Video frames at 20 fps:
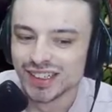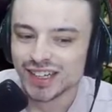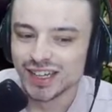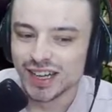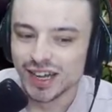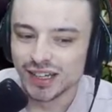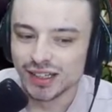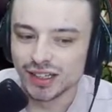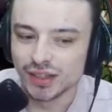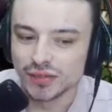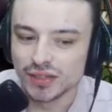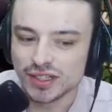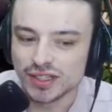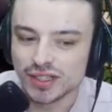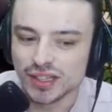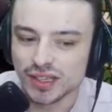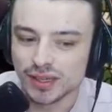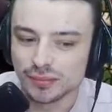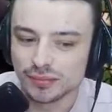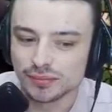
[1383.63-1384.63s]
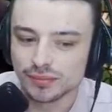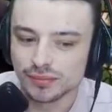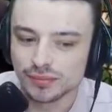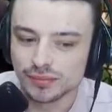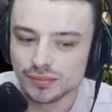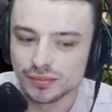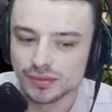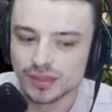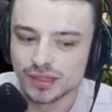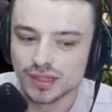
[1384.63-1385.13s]
I love this game.
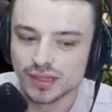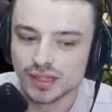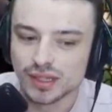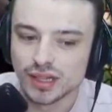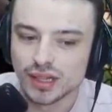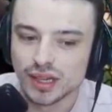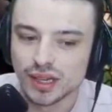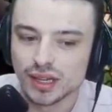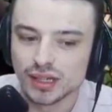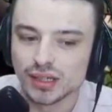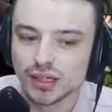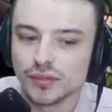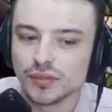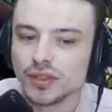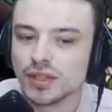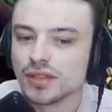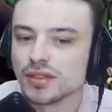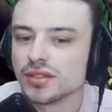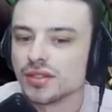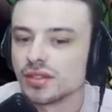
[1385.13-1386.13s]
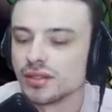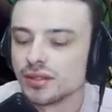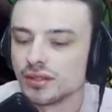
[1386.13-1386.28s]
I love this.